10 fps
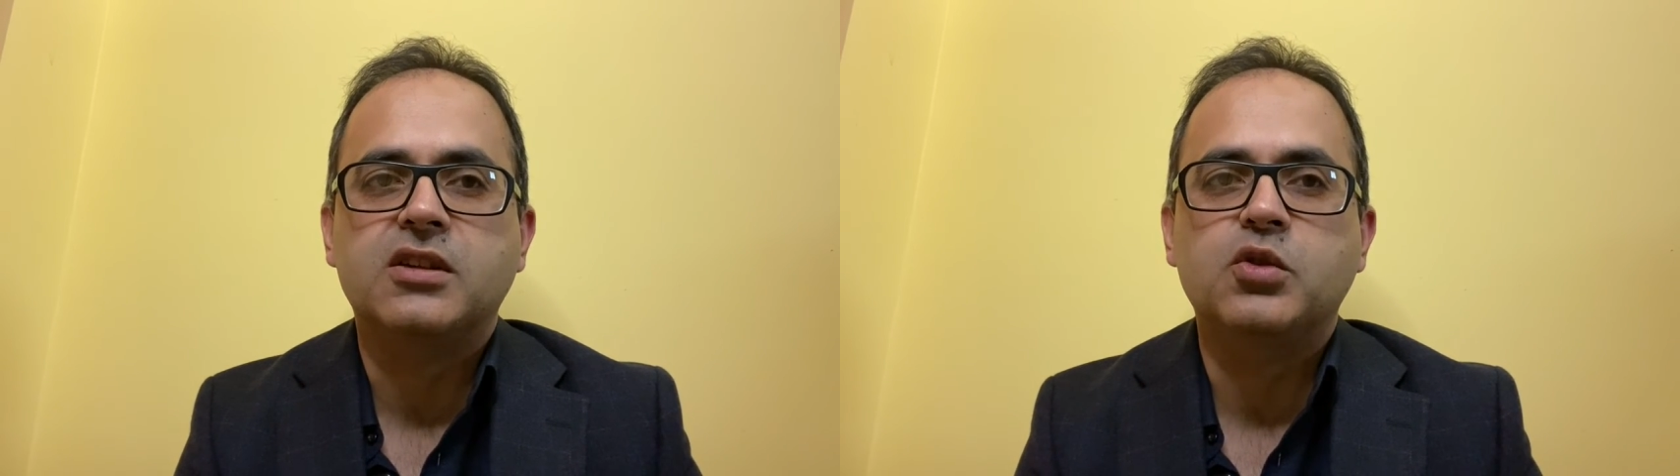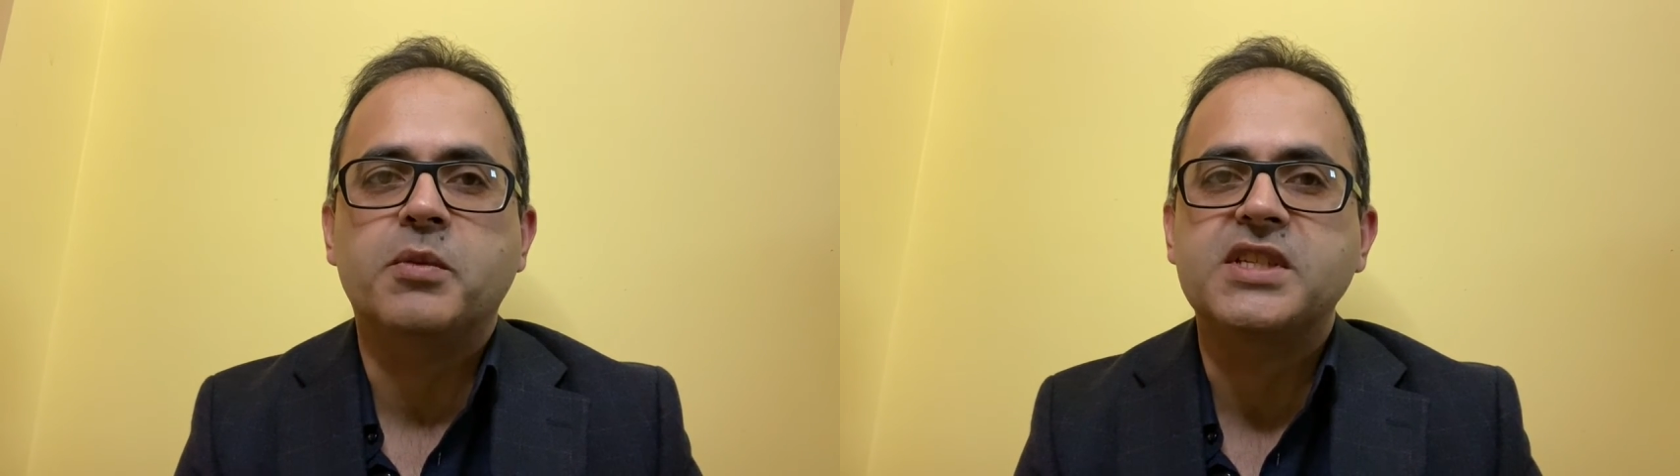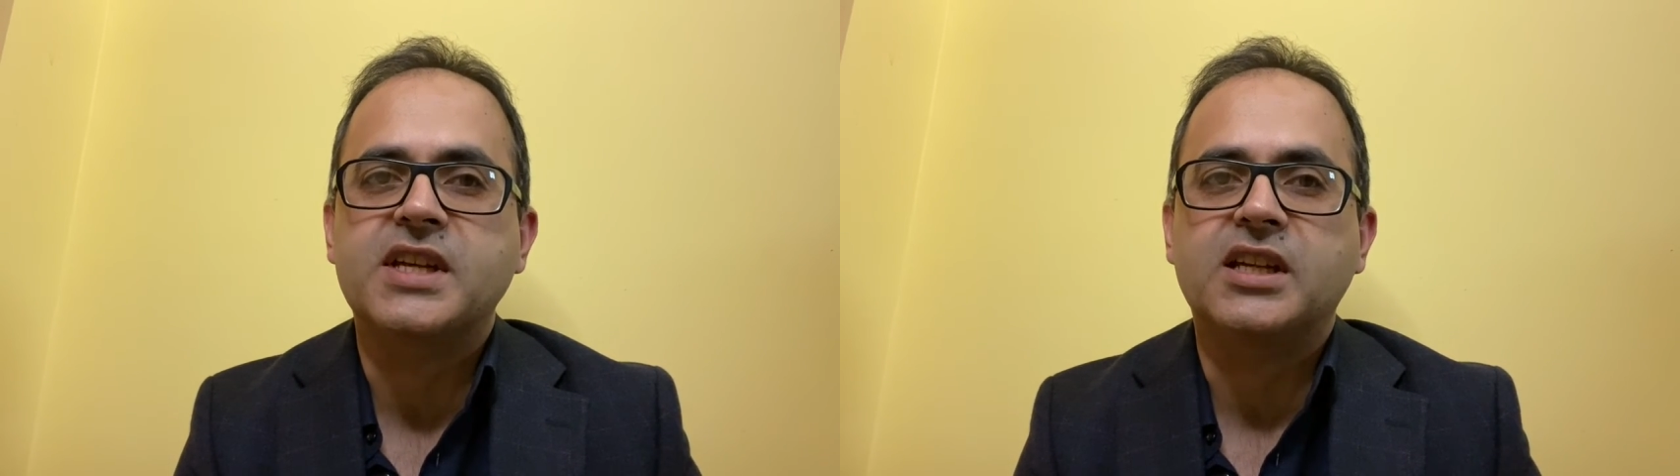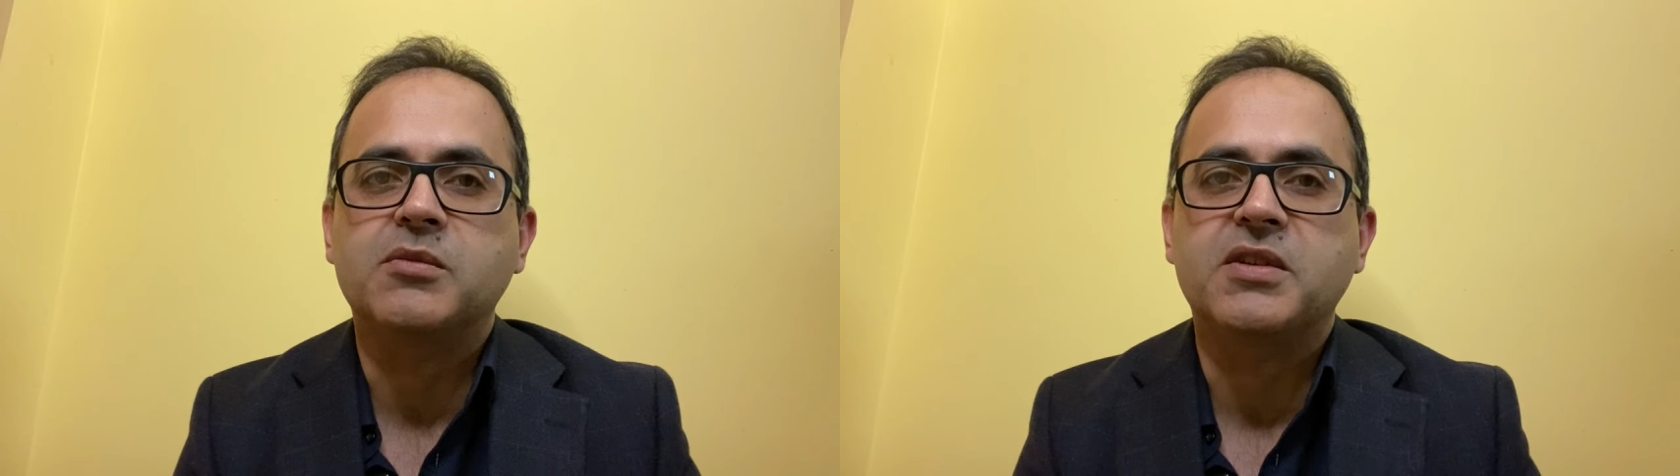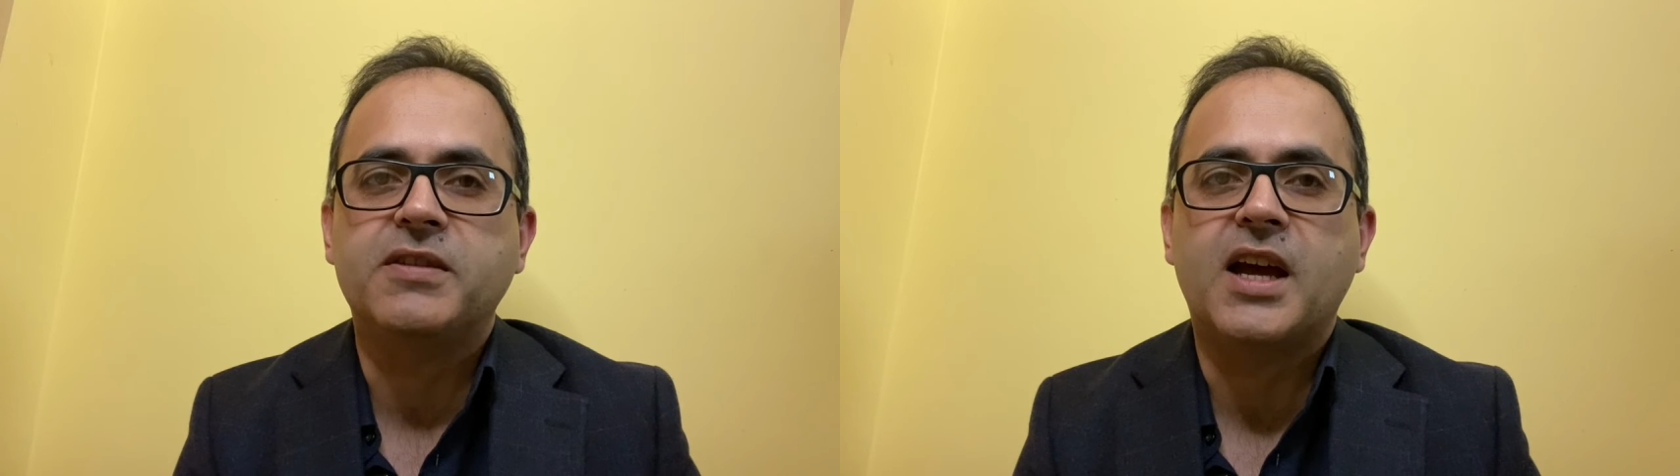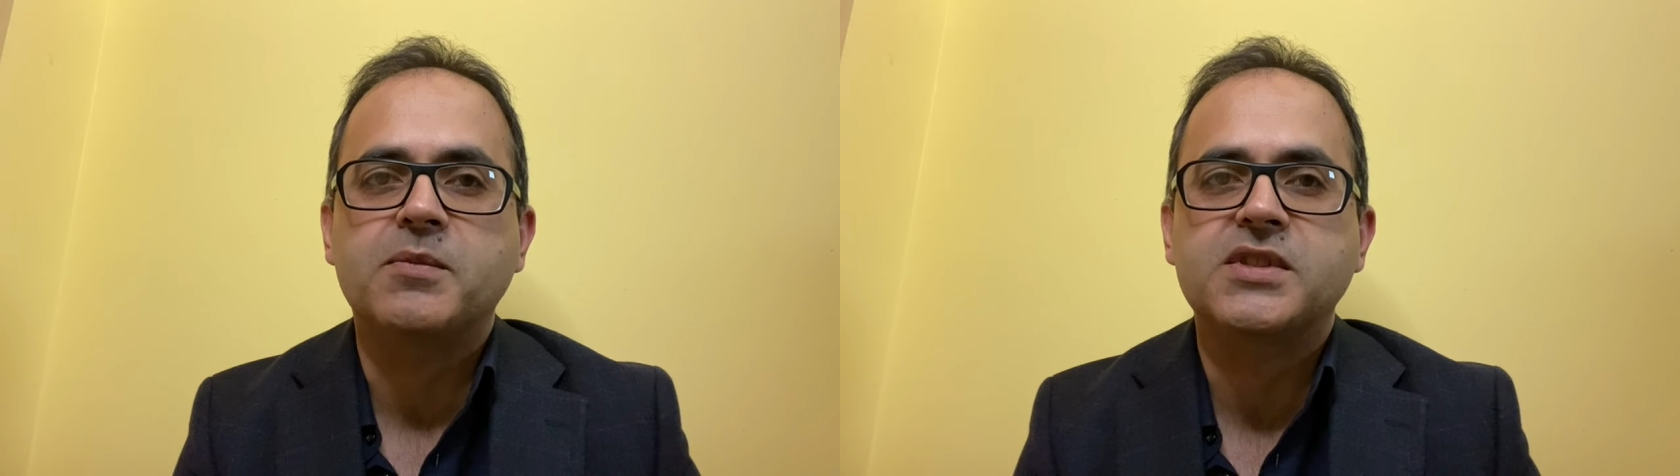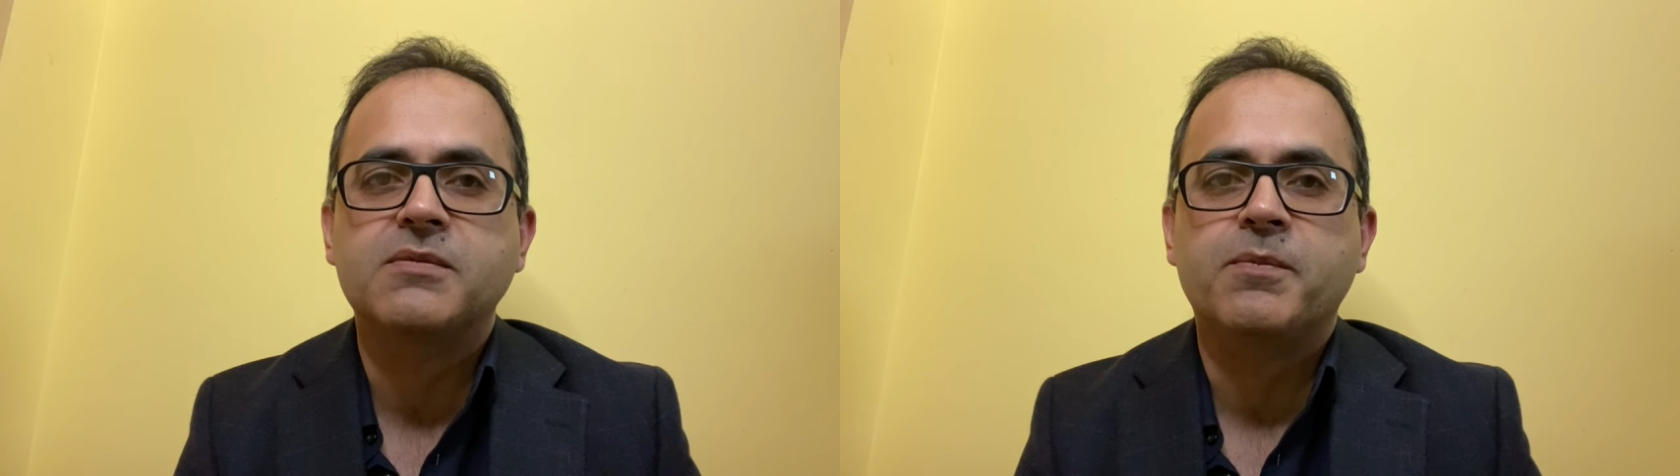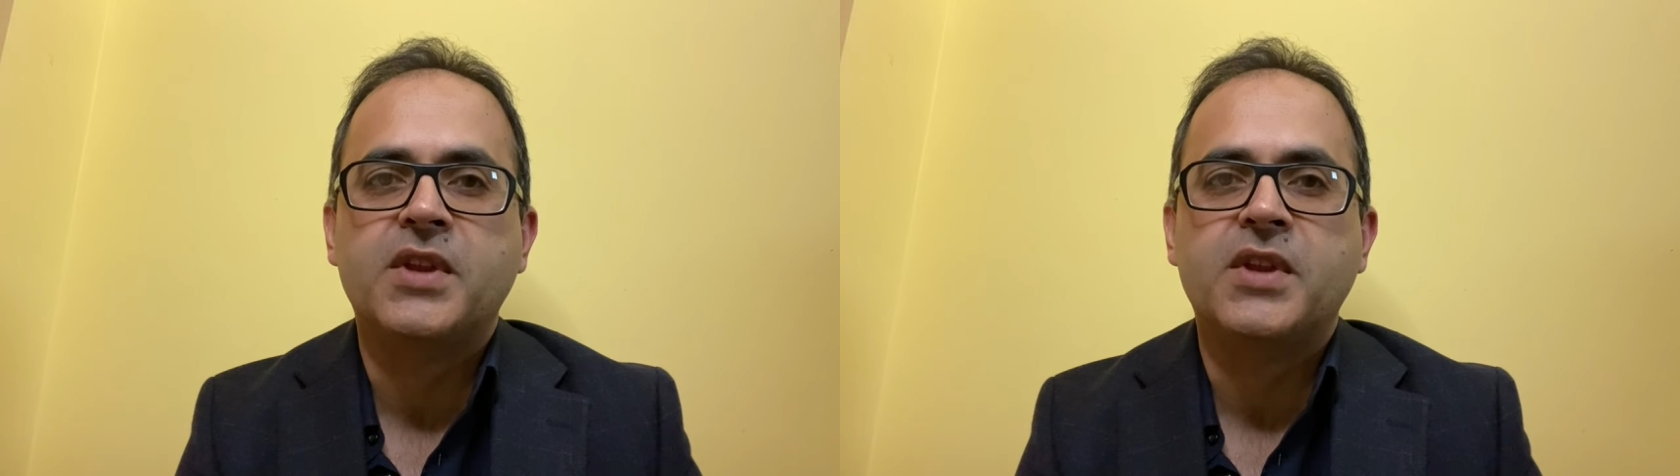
to mastectomy flaps